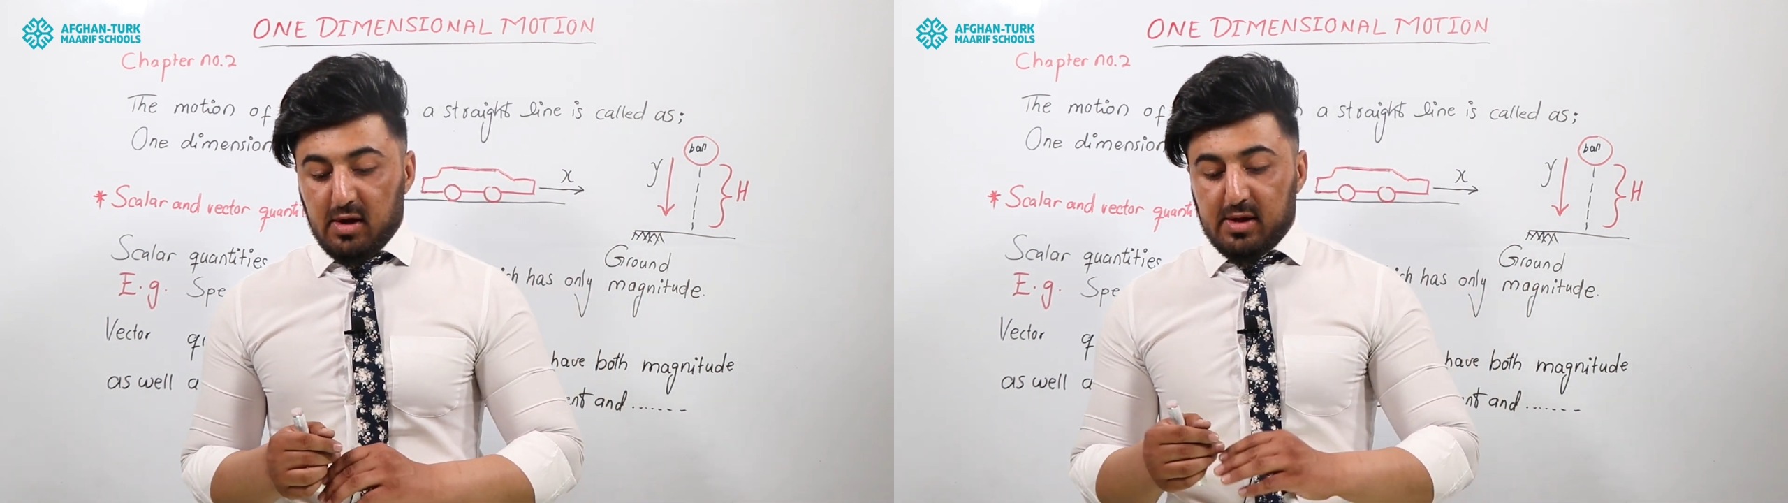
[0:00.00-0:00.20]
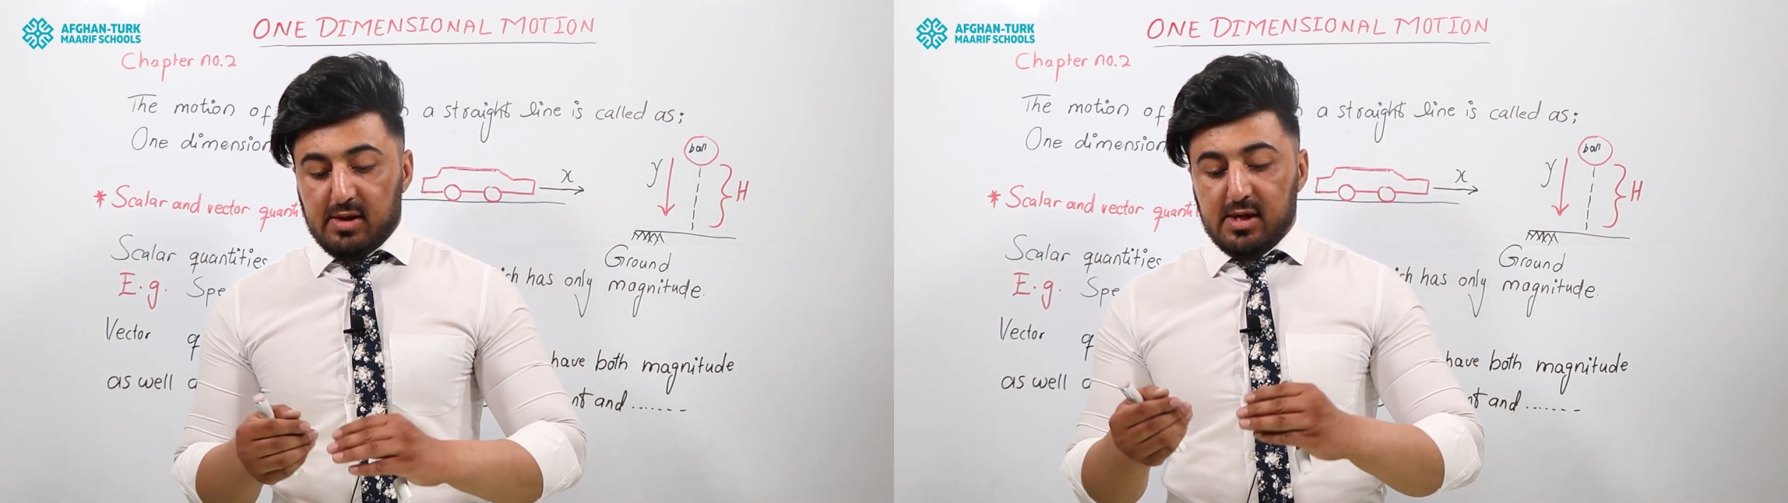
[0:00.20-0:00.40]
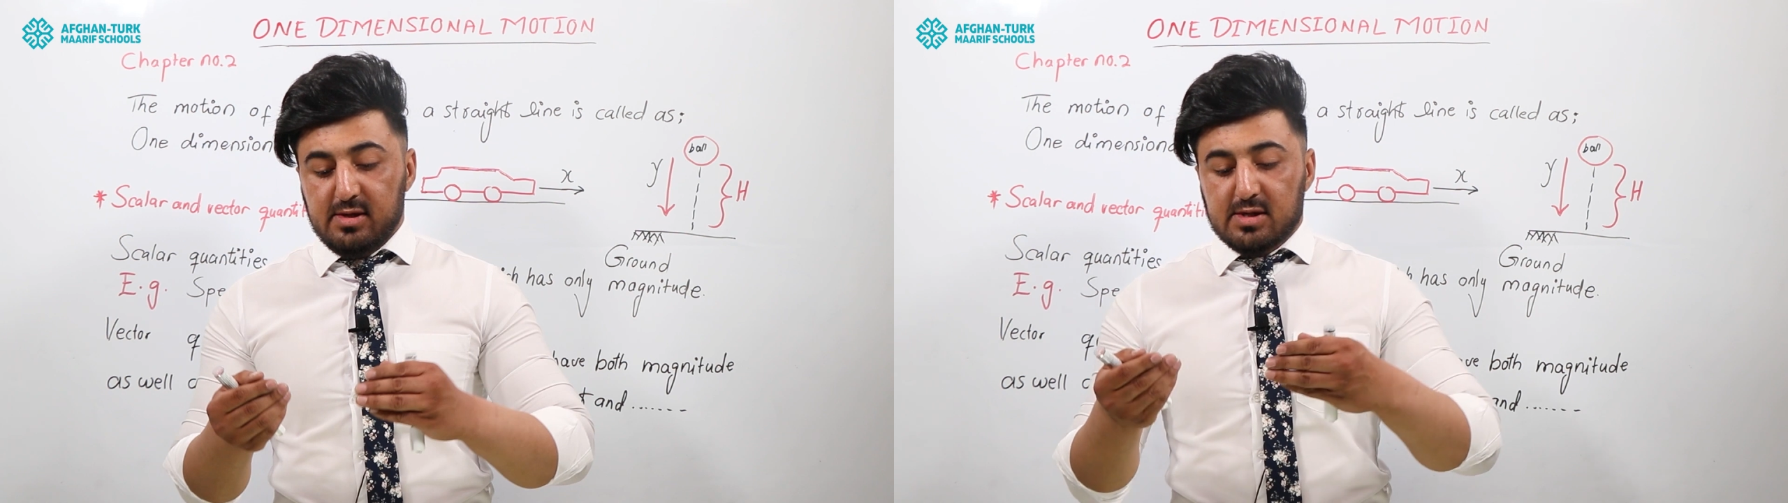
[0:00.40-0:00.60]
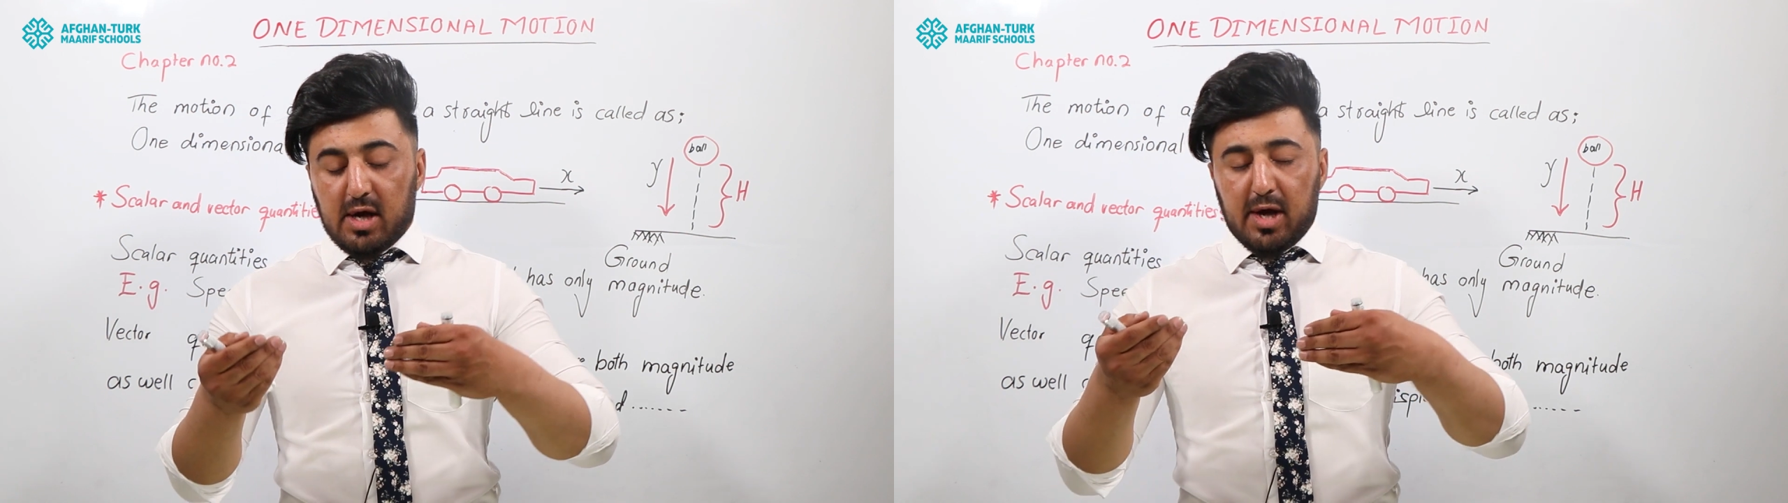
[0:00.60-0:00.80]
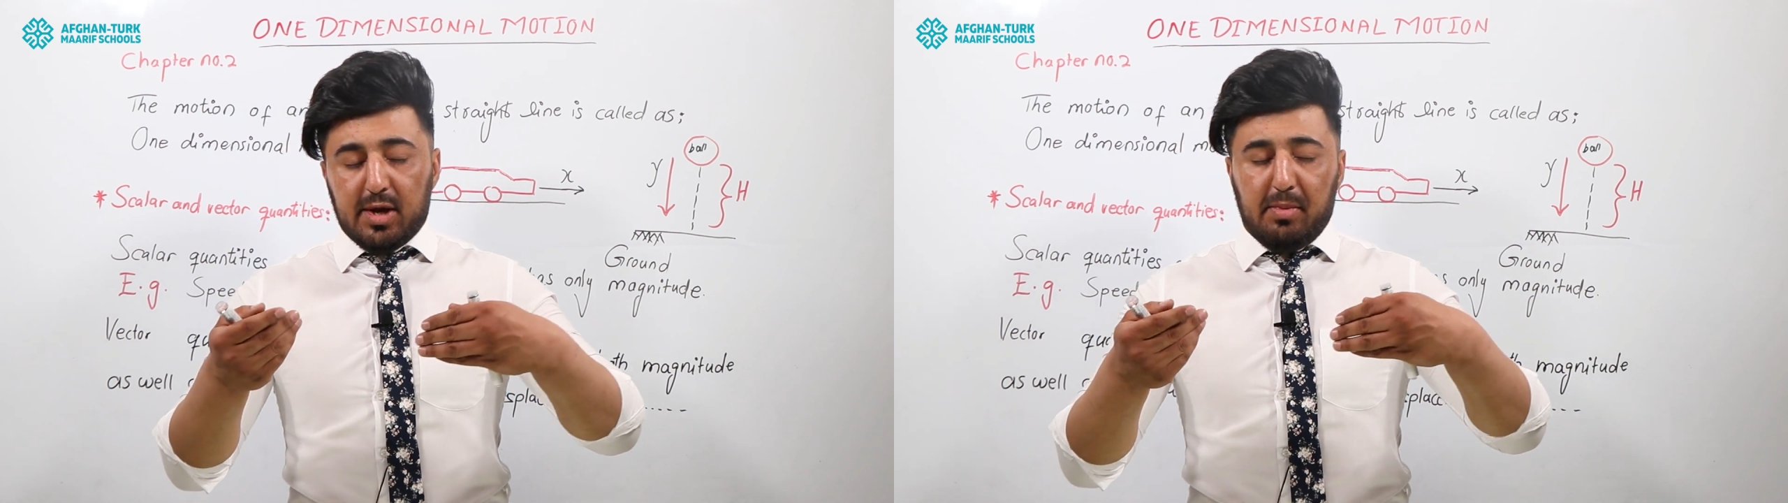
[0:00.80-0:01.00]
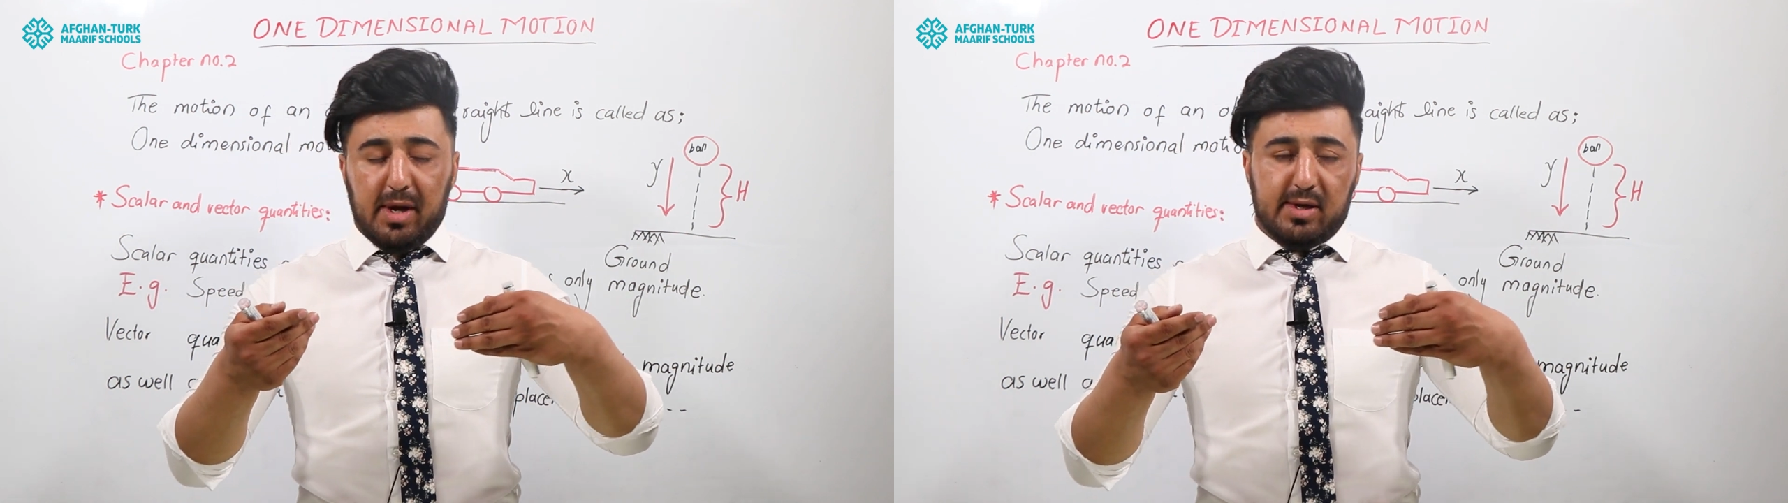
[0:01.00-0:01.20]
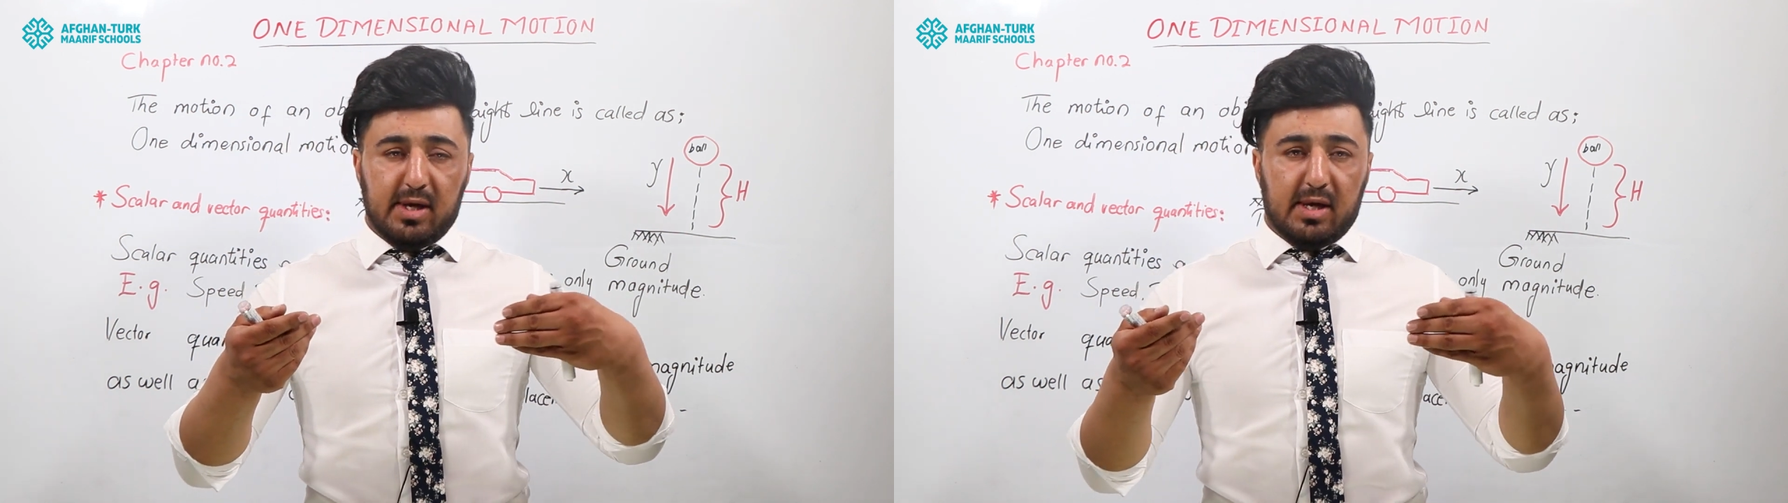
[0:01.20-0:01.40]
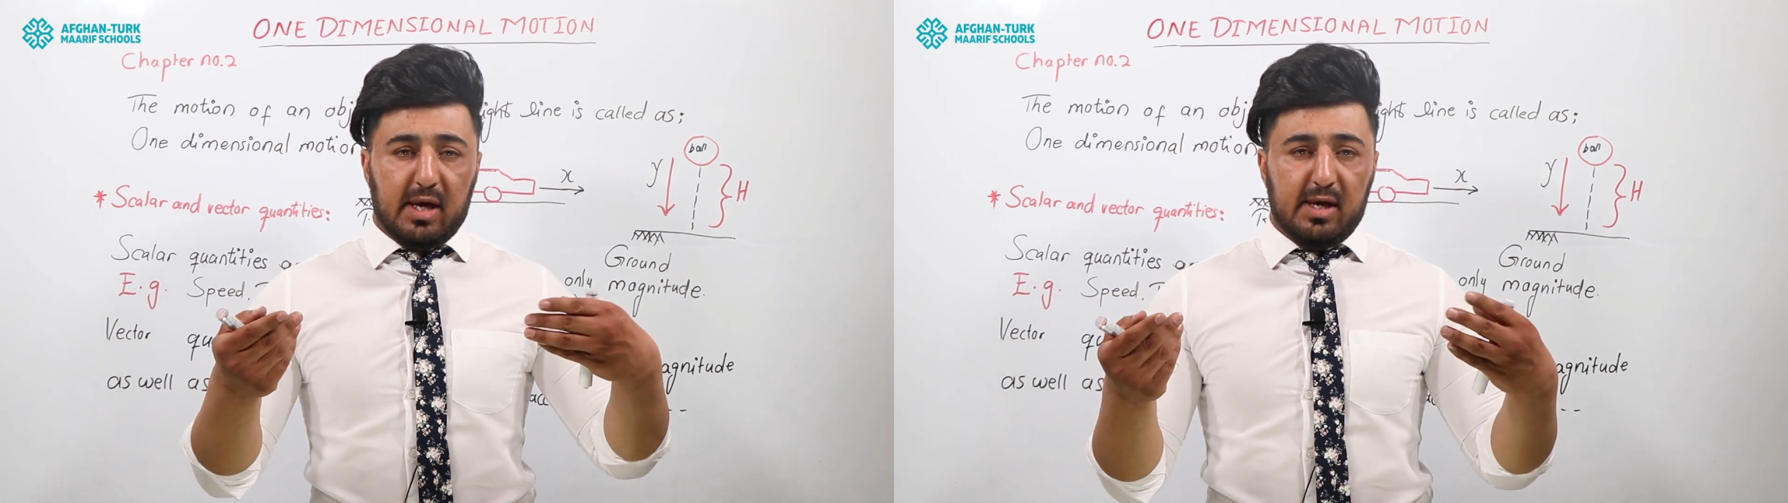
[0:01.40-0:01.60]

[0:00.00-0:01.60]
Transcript: This kinematic